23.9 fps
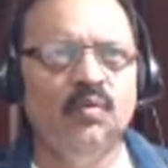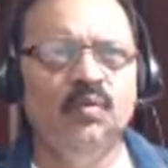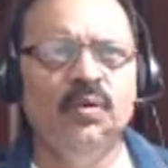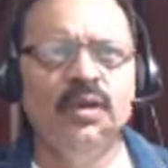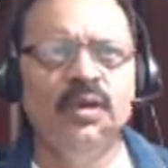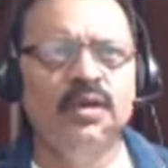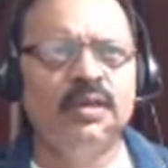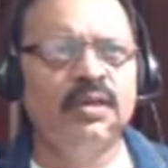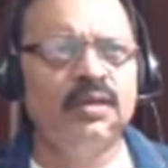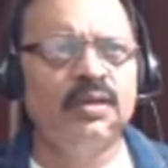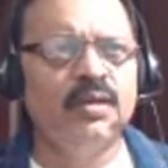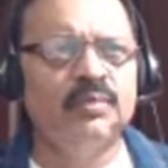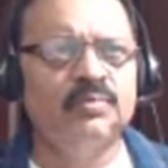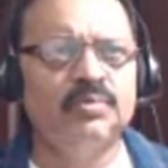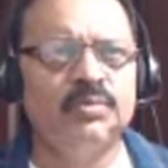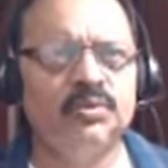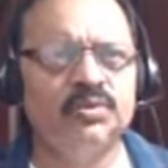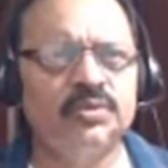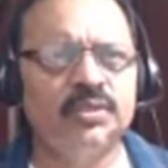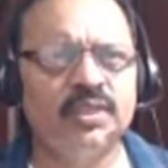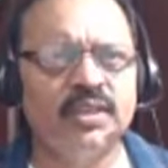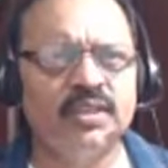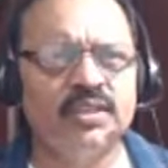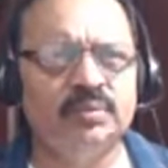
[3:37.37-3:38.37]
When it comes
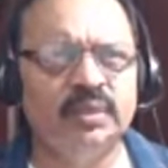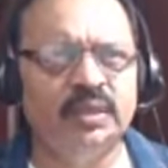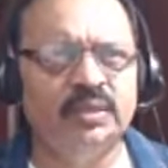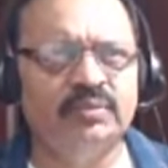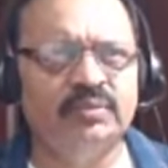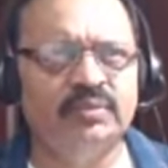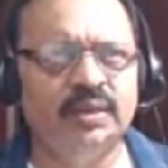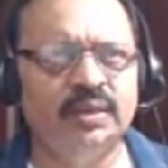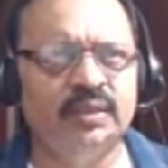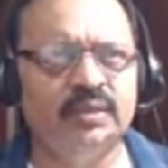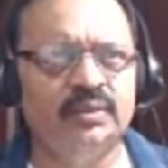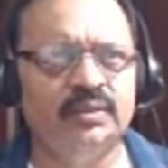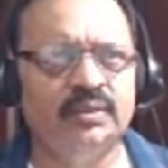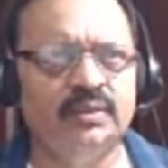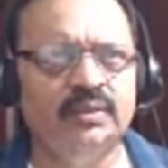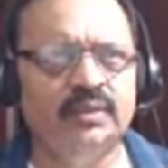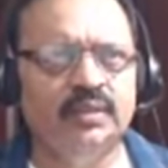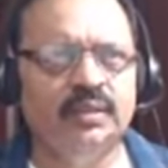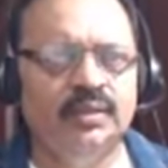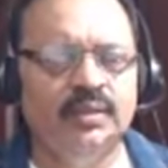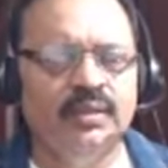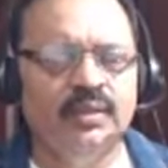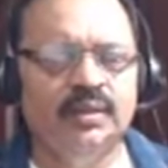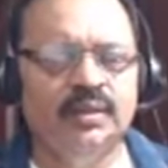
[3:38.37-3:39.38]
to sex, my friend,
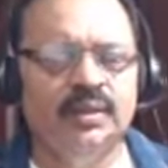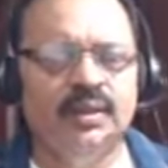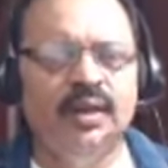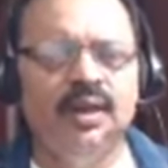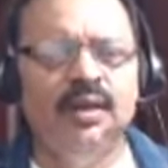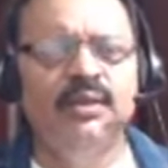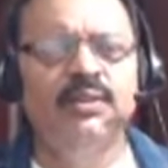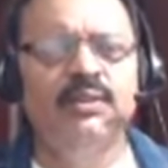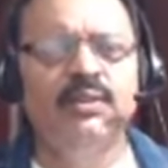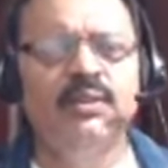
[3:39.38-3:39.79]
I